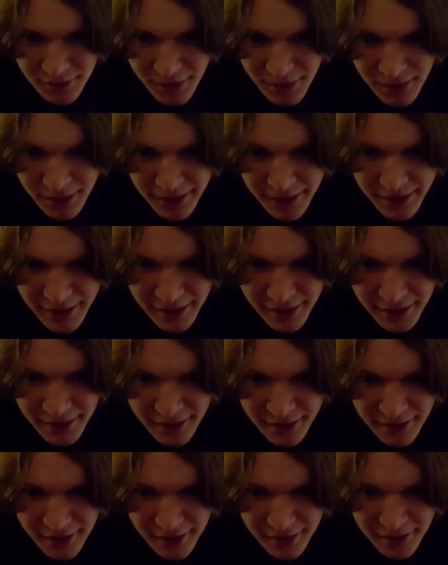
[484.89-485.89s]
Bonnie,
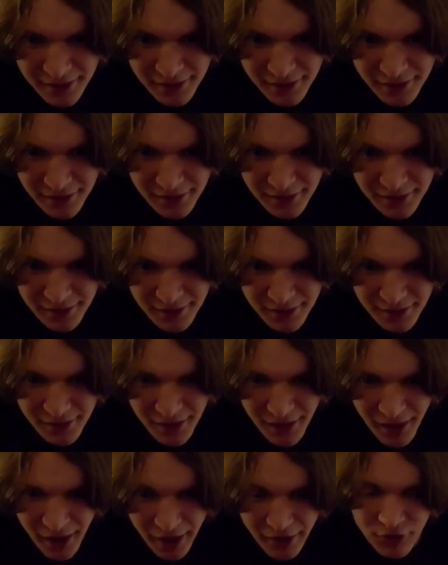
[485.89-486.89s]

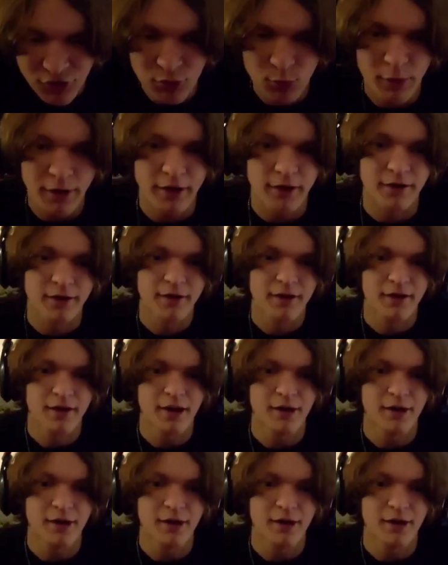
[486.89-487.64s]
I swear,